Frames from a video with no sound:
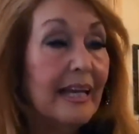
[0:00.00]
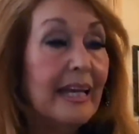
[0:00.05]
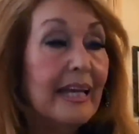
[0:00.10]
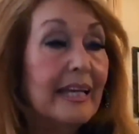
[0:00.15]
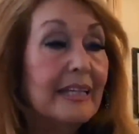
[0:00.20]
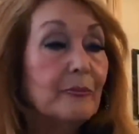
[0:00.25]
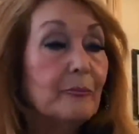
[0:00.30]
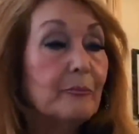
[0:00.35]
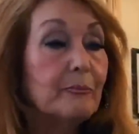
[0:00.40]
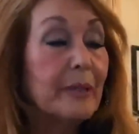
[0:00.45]

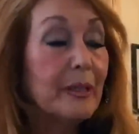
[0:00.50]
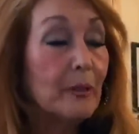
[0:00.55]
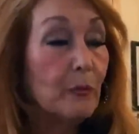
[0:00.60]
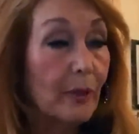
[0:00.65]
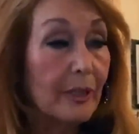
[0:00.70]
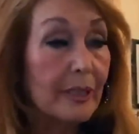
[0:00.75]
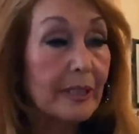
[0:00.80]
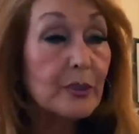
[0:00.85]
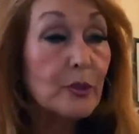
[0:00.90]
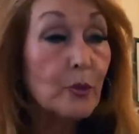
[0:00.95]
and be
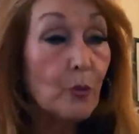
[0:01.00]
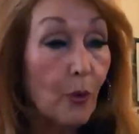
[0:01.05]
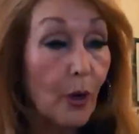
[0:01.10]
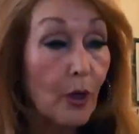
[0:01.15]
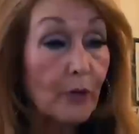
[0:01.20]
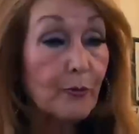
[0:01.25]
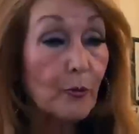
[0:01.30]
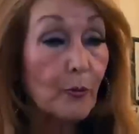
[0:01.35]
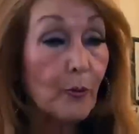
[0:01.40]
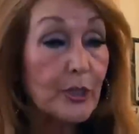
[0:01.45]
willing to
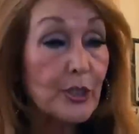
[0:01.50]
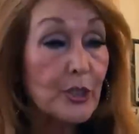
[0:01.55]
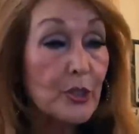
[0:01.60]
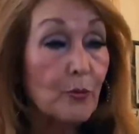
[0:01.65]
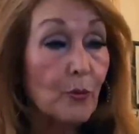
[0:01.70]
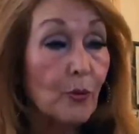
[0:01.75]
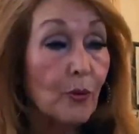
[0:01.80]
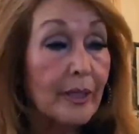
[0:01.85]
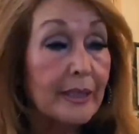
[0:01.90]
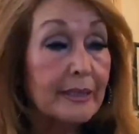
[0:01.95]
work for what
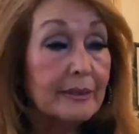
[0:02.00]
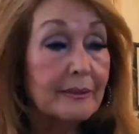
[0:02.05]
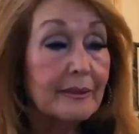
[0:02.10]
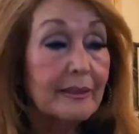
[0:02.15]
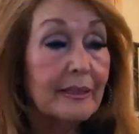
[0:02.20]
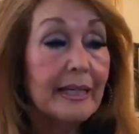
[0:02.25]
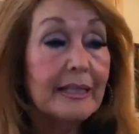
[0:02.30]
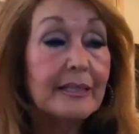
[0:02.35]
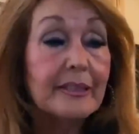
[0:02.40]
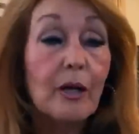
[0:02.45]
you want.
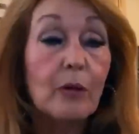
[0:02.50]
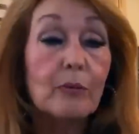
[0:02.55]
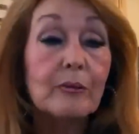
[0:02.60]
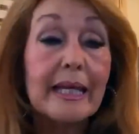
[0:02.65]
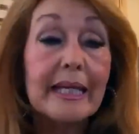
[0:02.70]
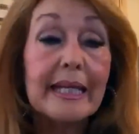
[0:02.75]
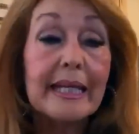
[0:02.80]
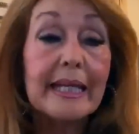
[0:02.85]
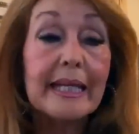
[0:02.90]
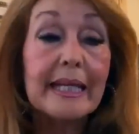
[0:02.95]
And don't
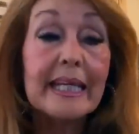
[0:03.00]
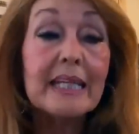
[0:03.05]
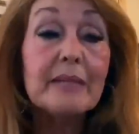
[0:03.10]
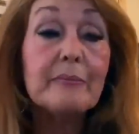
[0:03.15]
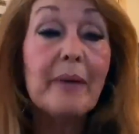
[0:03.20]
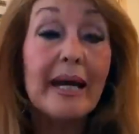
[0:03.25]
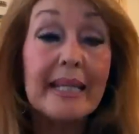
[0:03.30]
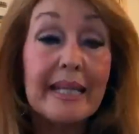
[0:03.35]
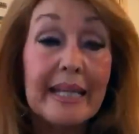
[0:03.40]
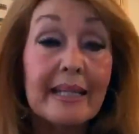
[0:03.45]
let
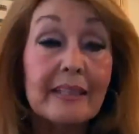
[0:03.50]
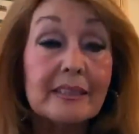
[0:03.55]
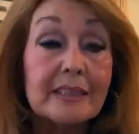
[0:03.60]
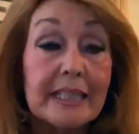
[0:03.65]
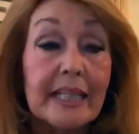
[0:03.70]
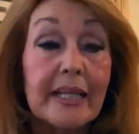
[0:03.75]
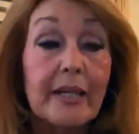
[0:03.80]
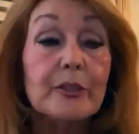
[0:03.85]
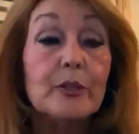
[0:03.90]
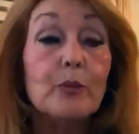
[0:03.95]
anybody
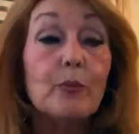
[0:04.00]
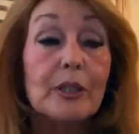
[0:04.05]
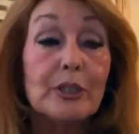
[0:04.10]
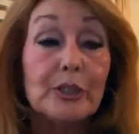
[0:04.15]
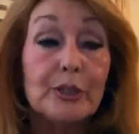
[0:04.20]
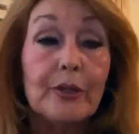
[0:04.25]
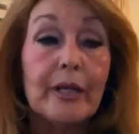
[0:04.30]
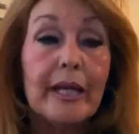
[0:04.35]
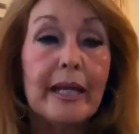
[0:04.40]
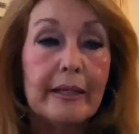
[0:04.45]
else tell you
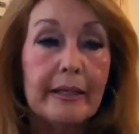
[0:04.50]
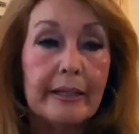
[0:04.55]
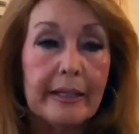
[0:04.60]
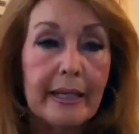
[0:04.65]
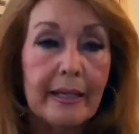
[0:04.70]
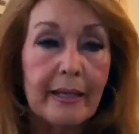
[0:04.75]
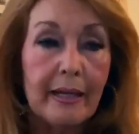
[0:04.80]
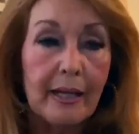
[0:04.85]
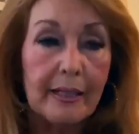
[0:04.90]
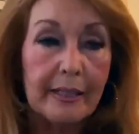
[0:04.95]
what you can and
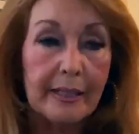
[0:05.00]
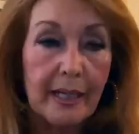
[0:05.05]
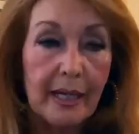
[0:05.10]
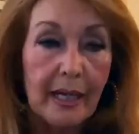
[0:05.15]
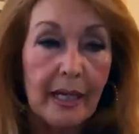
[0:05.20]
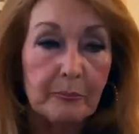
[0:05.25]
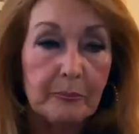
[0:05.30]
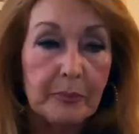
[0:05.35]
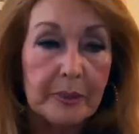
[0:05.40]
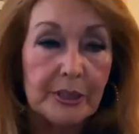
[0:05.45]
cannot
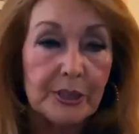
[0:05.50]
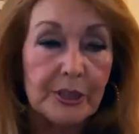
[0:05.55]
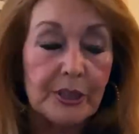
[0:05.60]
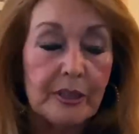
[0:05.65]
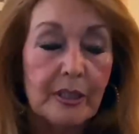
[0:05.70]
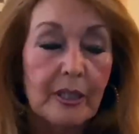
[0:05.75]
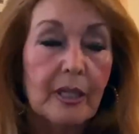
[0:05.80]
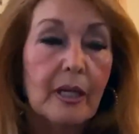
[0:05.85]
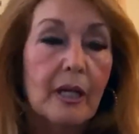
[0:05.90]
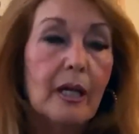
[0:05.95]
accomplish.
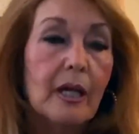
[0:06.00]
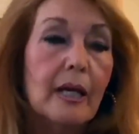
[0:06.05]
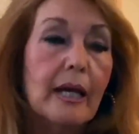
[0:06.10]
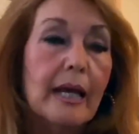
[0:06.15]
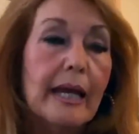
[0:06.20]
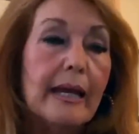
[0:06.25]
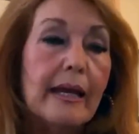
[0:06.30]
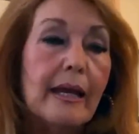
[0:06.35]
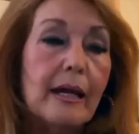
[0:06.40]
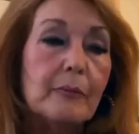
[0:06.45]

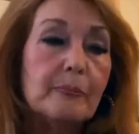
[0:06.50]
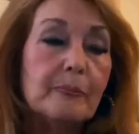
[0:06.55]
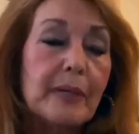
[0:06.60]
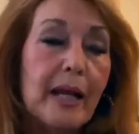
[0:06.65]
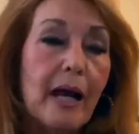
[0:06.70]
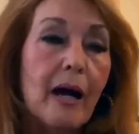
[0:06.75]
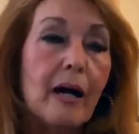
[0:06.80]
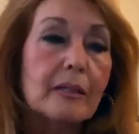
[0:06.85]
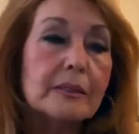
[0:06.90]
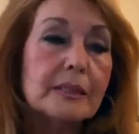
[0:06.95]

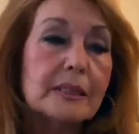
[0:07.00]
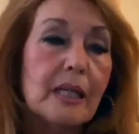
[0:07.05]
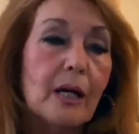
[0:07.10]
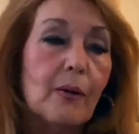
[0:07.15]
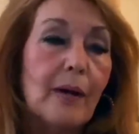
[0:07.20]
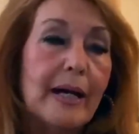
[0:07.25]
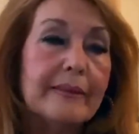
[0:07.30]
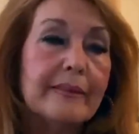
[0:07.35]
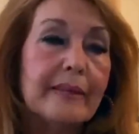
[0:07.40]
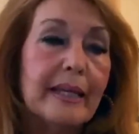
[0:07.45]
But
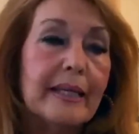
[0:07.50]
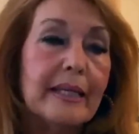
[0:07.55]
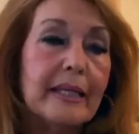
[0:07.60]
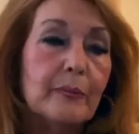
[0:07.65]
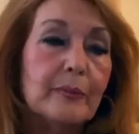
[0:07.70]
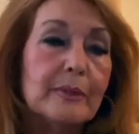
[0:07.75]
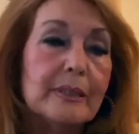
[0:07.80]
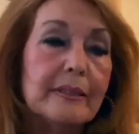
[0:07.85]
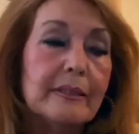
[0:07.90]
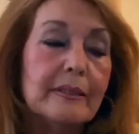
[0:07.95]
also, I think
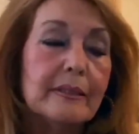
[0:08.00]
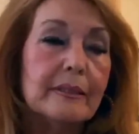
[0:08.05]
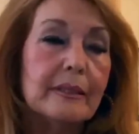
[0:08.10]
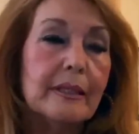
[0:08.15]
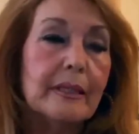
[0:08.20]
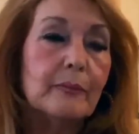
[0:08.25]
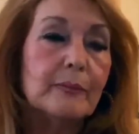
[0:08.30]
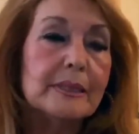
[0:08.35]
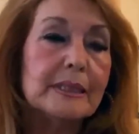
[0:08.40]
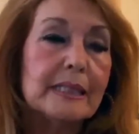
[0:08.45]
he
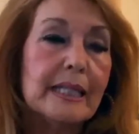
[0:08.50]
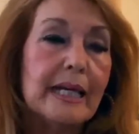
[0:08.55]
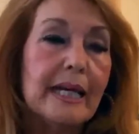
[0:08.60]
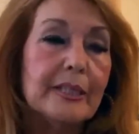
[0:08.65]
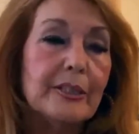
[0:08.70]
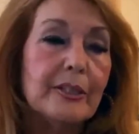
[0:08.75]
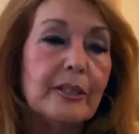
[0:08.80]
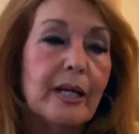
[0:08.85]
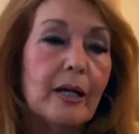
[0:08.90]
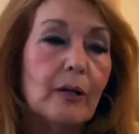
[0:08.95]
would say,